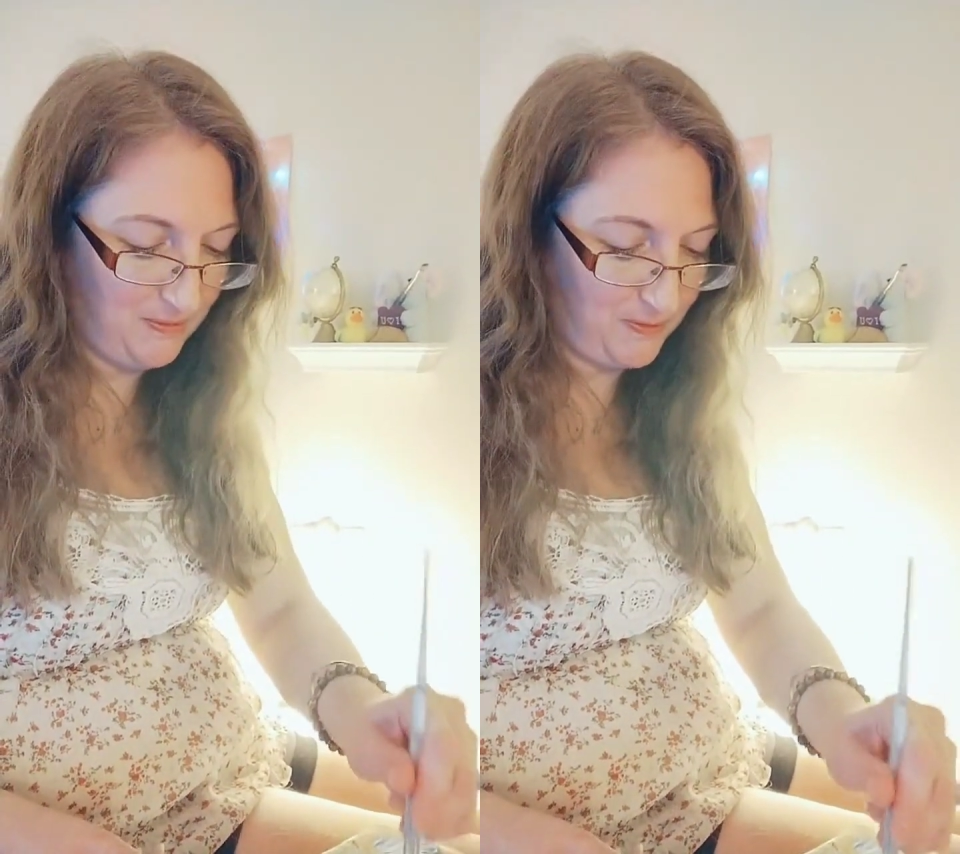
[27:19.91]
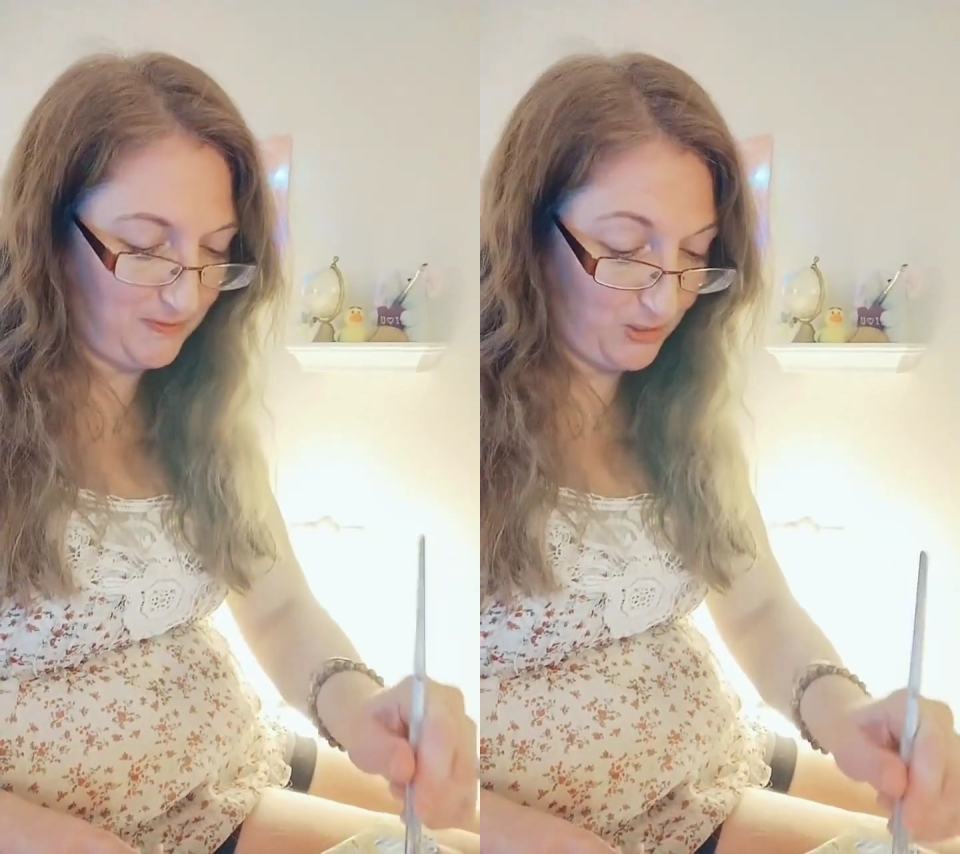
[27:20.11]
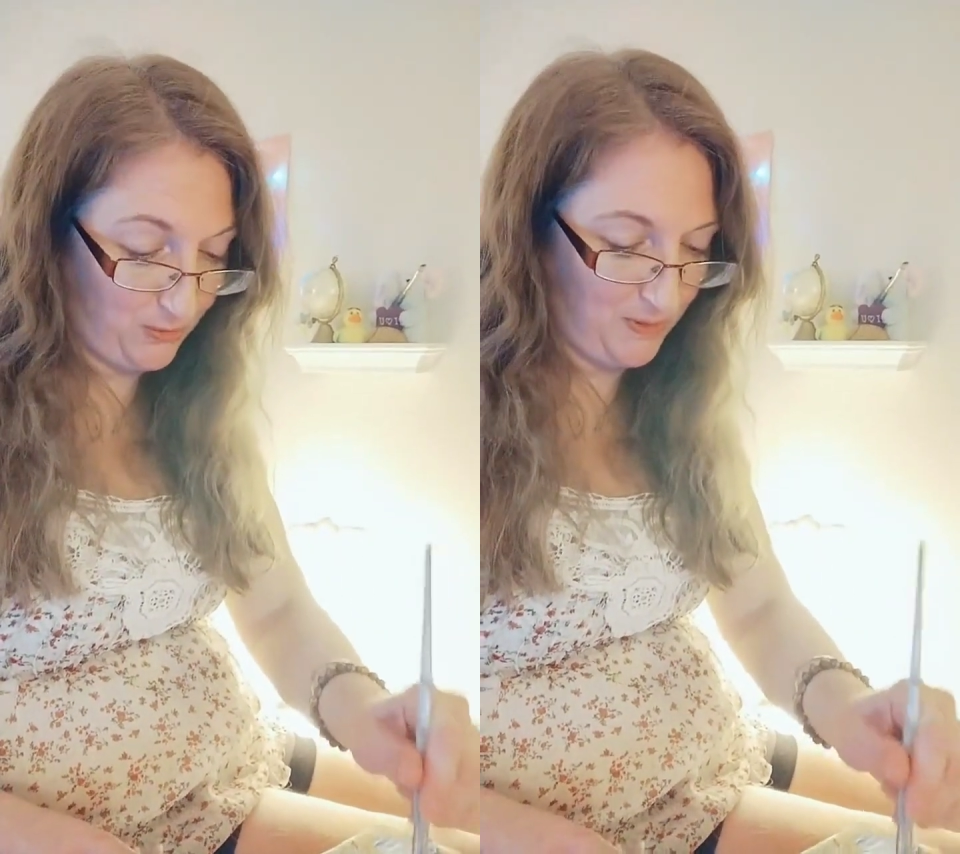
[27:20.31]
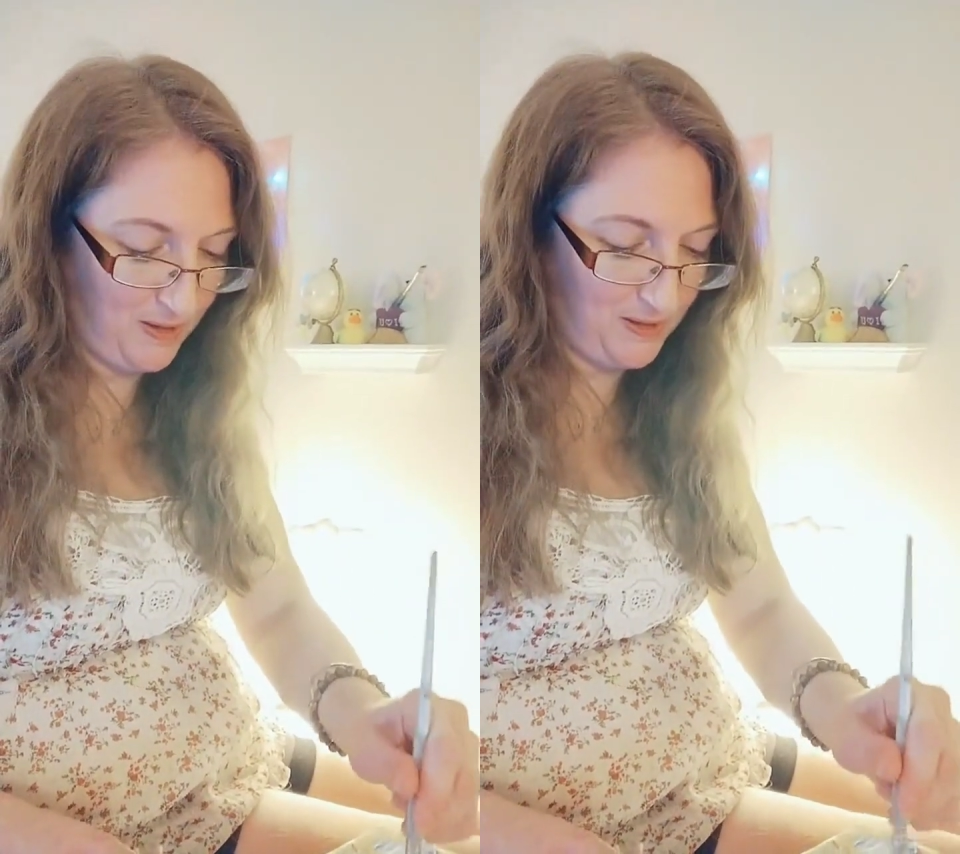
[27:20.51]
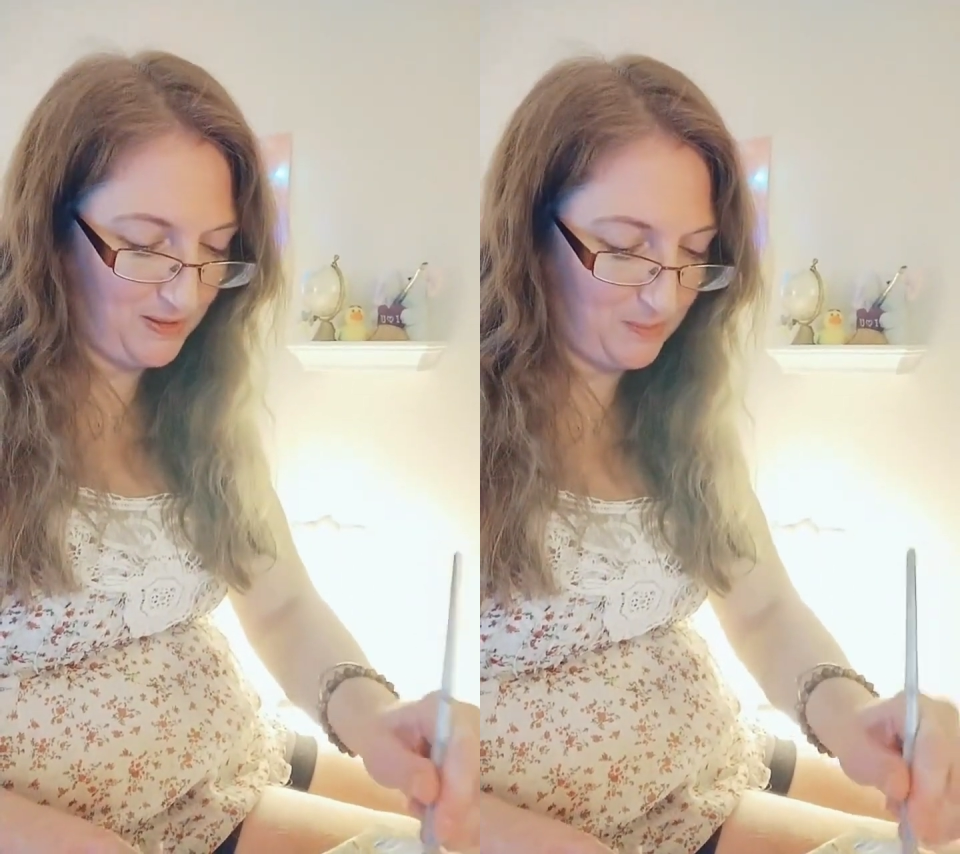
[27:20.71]
for visual
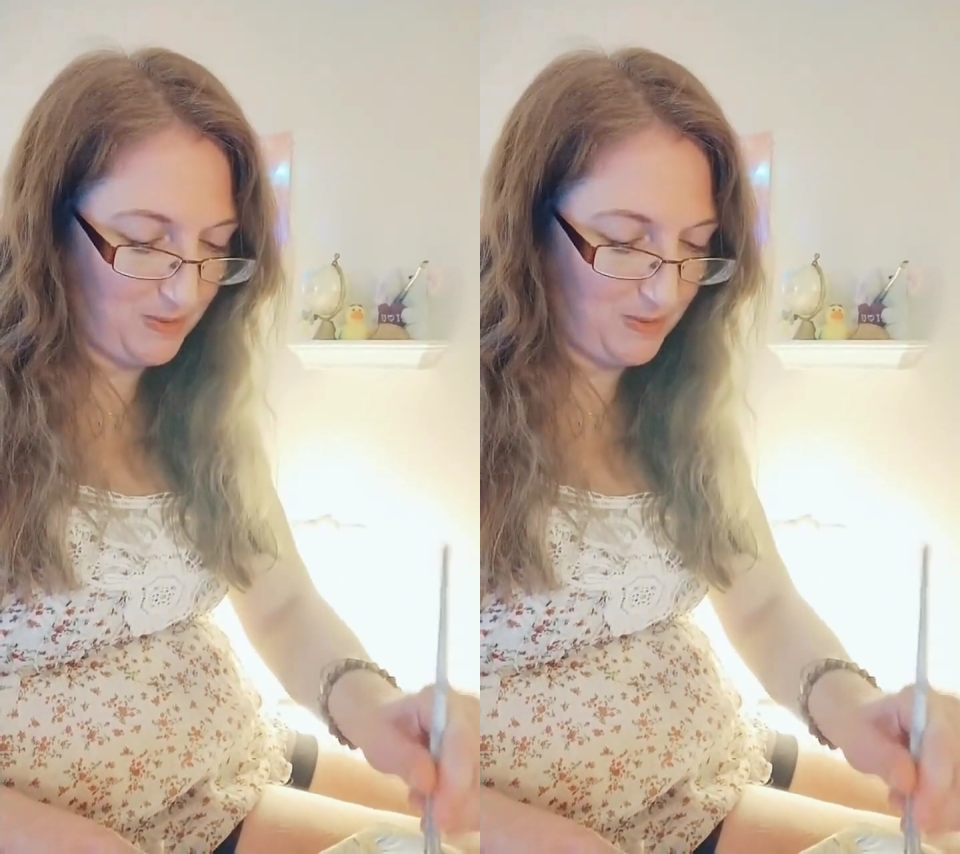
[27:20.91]
arts,